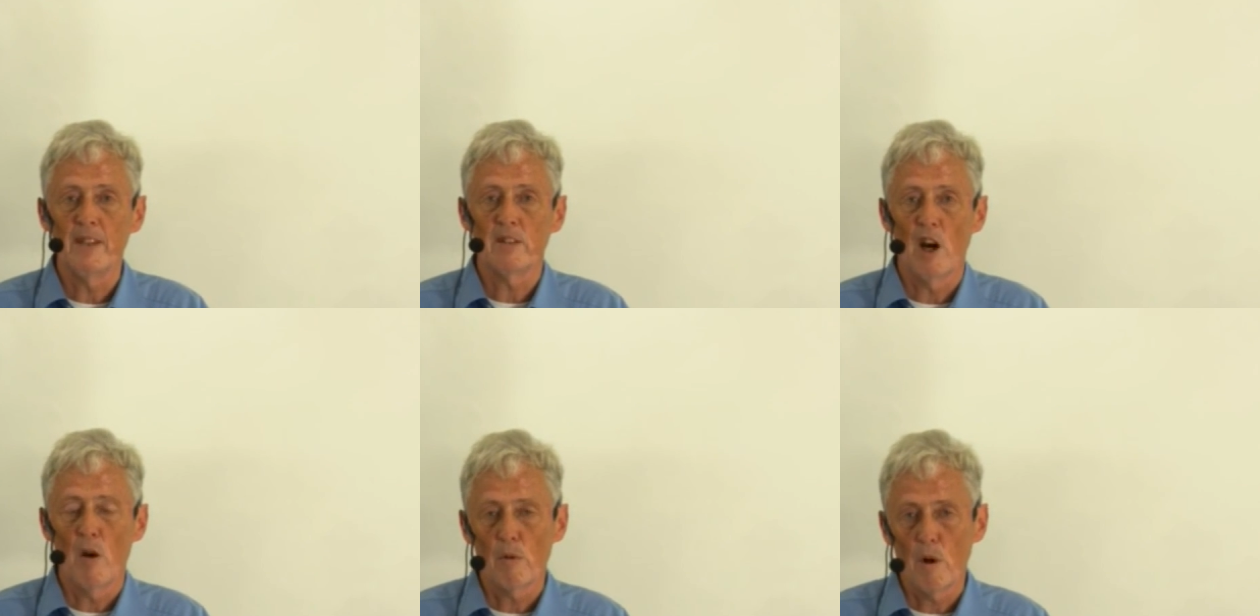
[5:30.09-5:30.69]

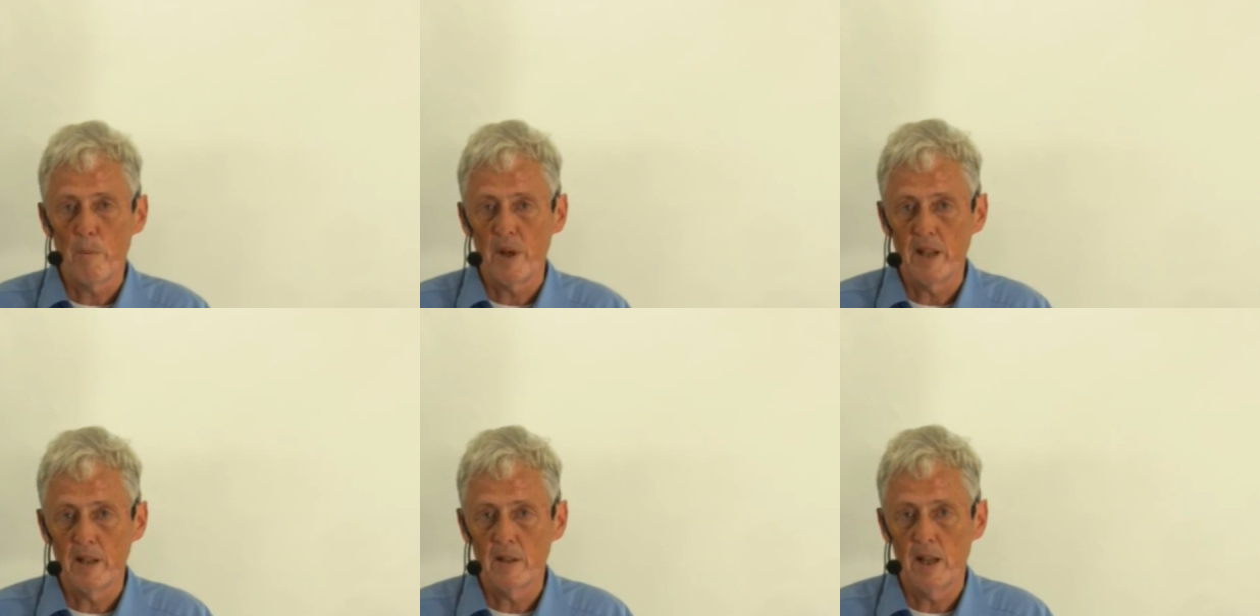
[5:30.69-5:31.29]
It's our
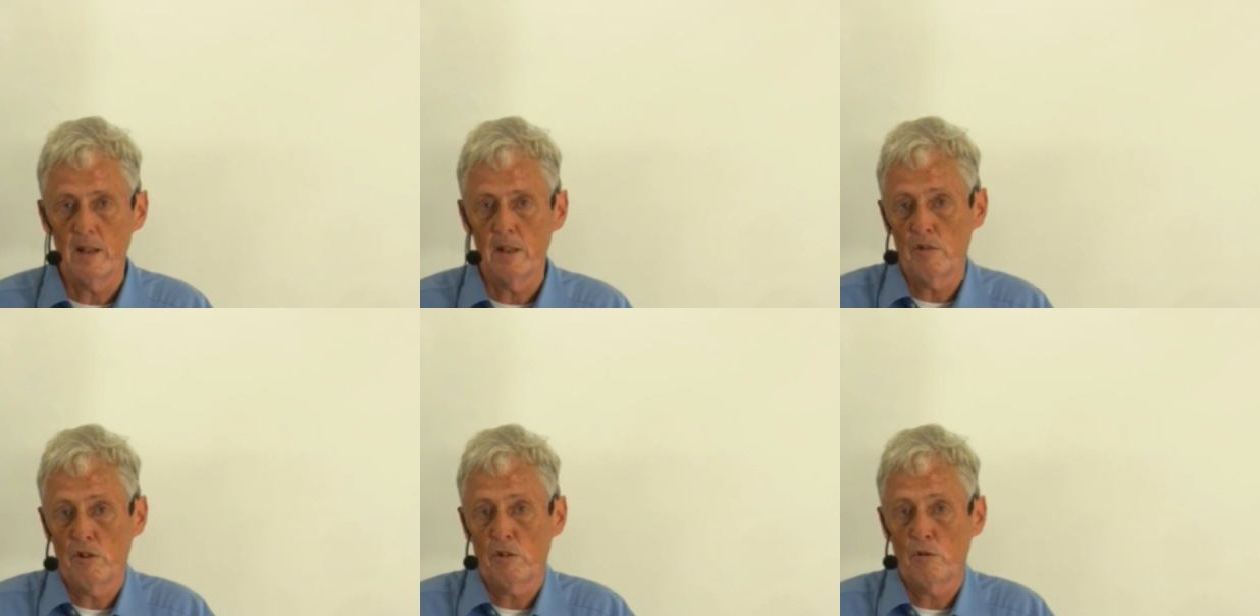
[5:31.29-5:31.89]
opinion, and
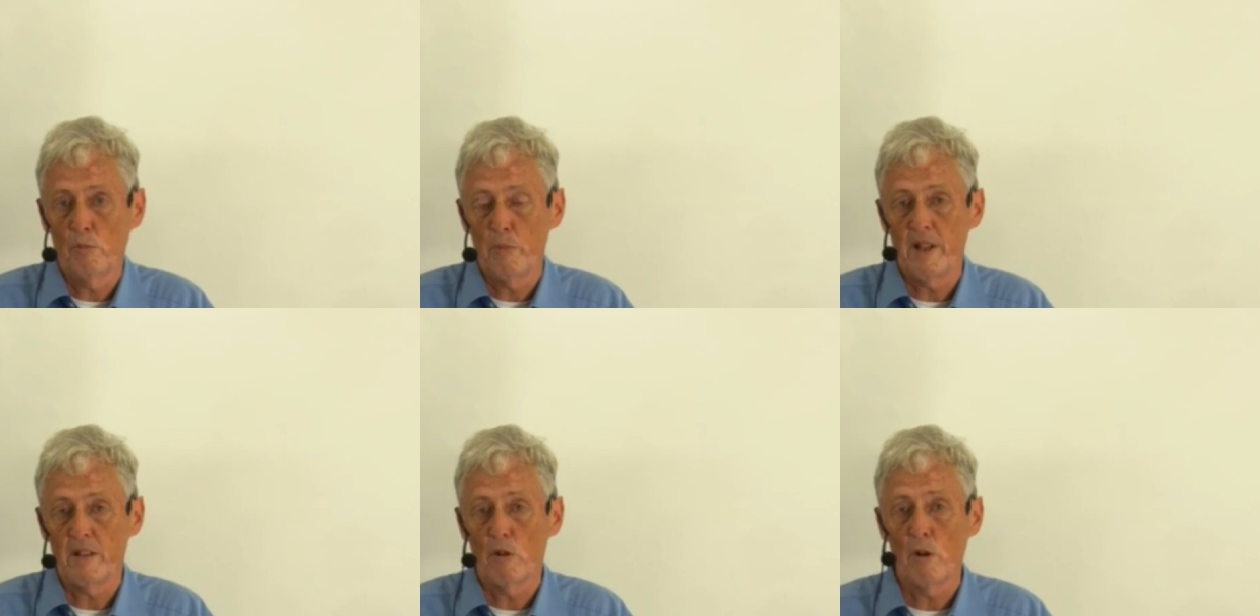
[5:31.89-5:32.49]
it could
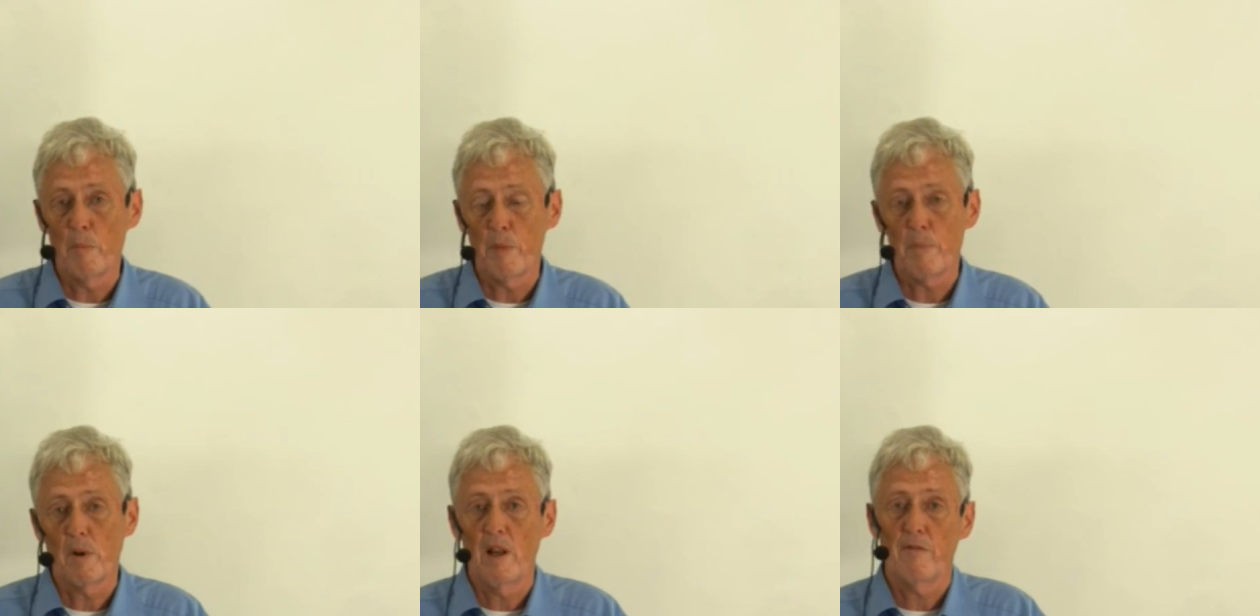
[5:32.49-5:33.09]
be that other
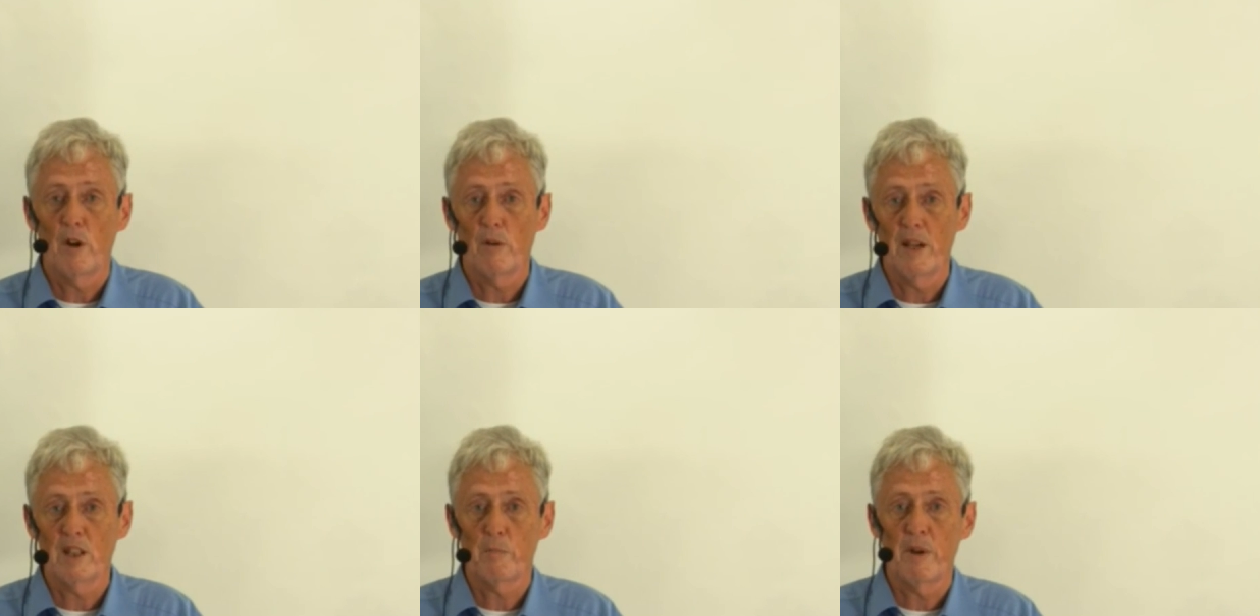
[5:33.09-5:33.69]
people have
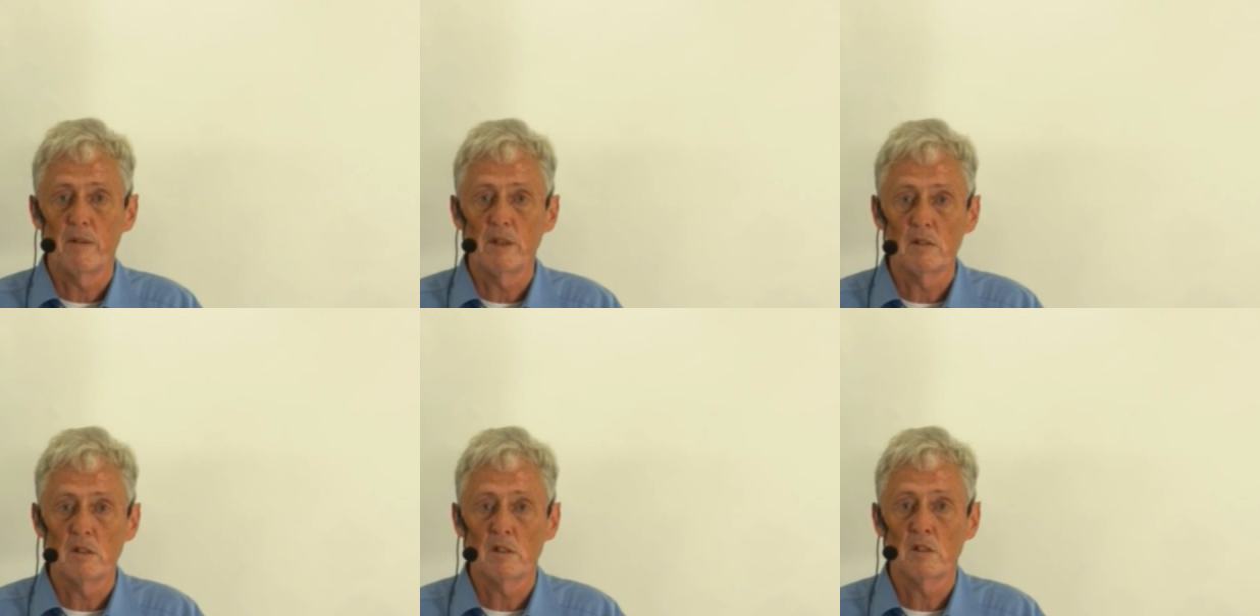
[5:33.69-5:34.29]
other
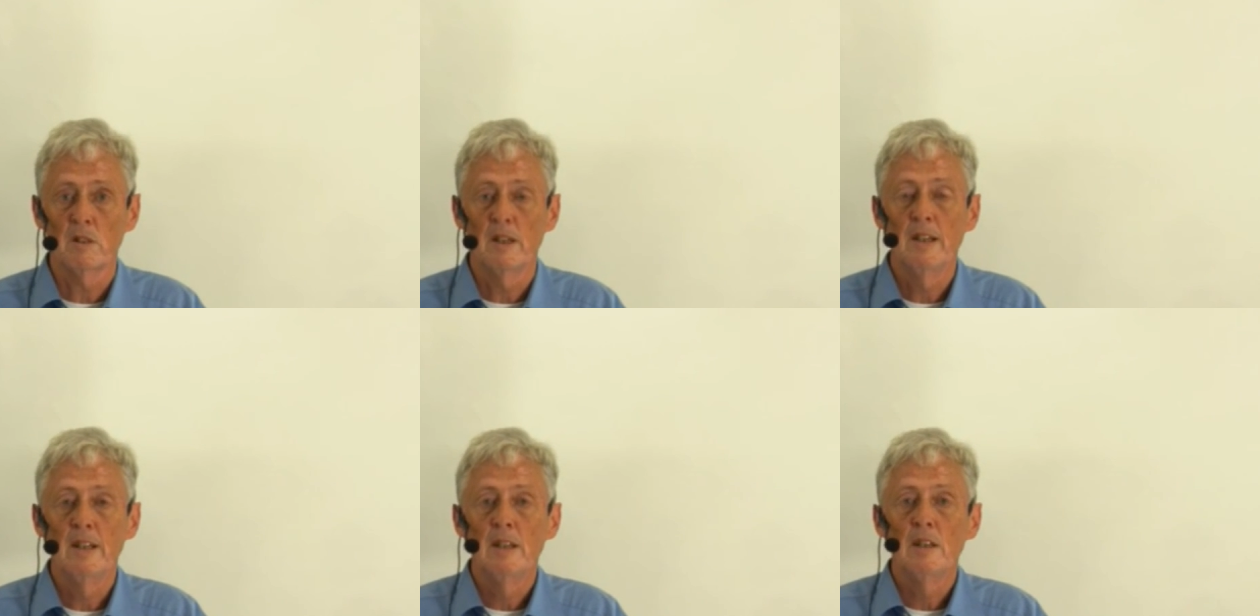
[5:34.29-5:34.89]
experience.
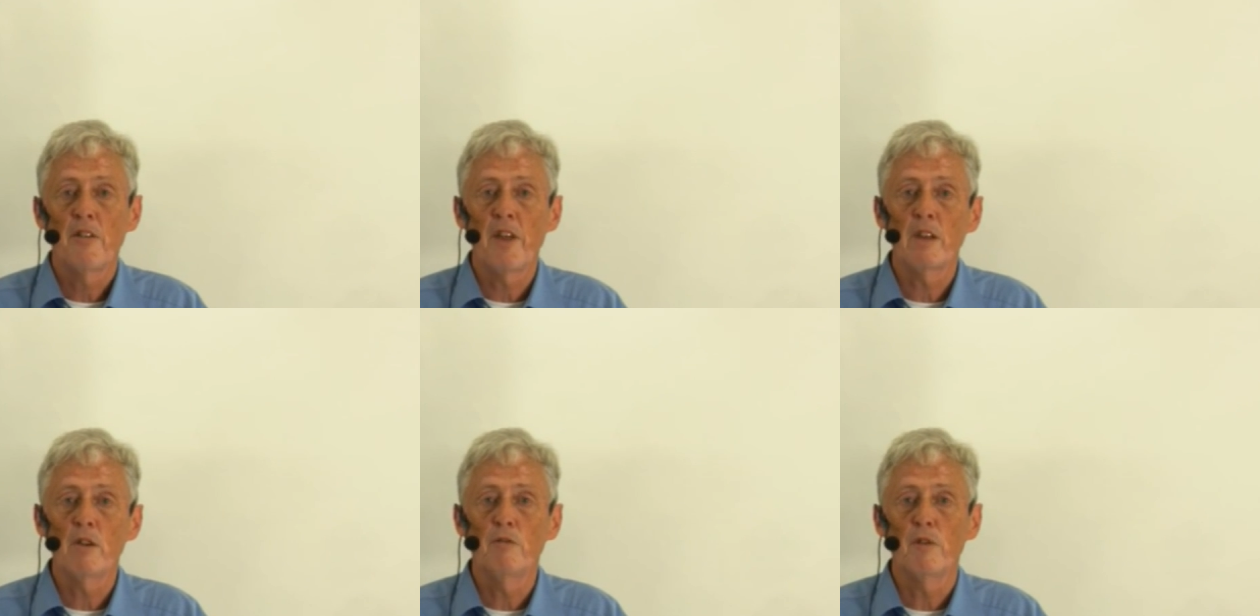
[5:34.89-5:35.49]

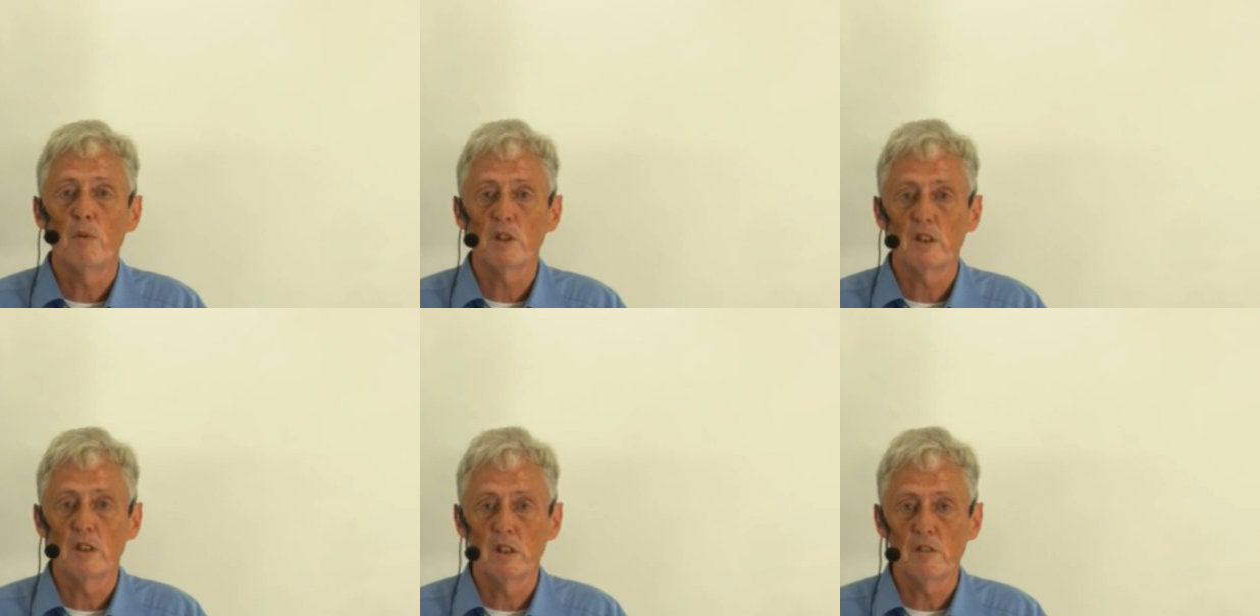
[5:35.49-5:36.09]
Thank you for
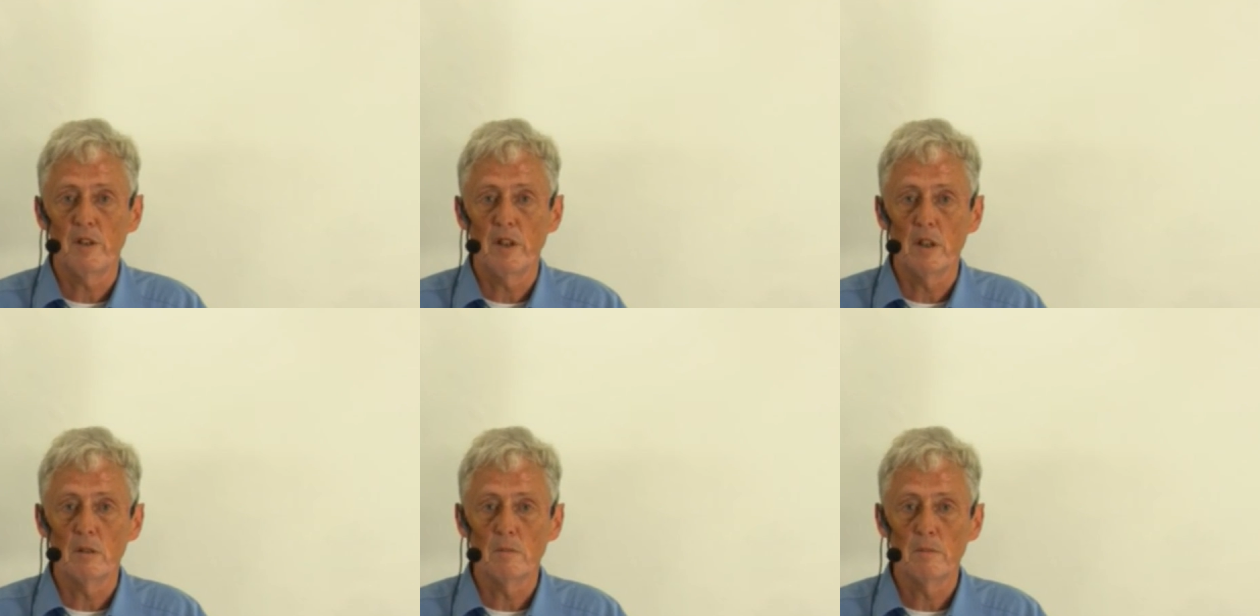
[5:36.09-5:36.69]
watching this
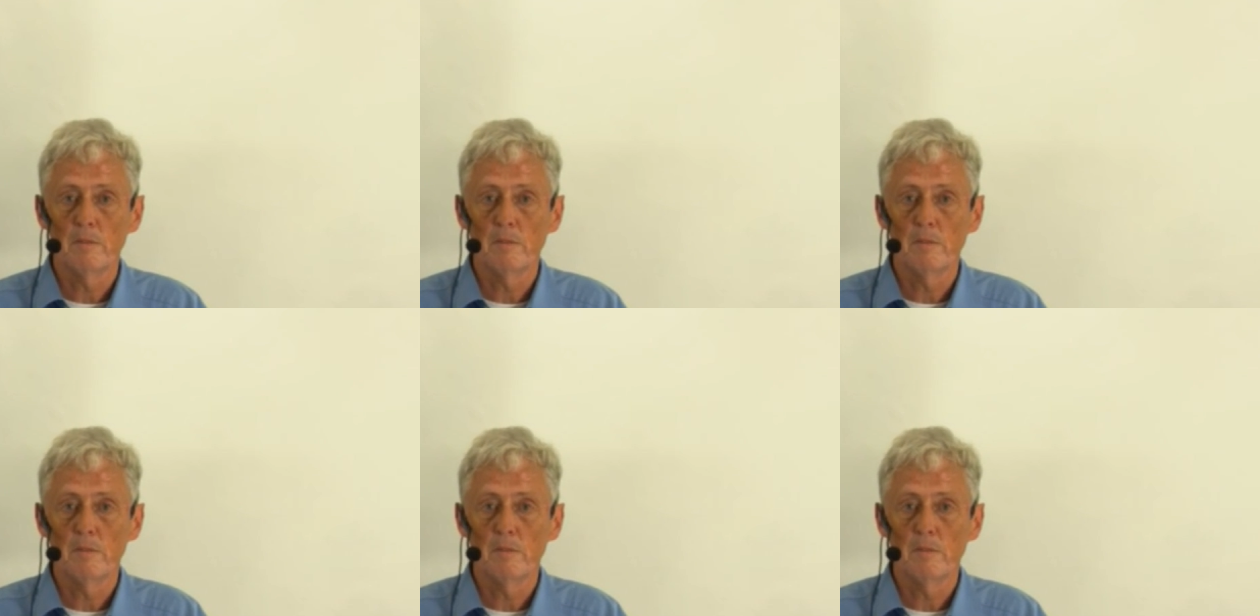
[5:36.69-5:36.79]
video.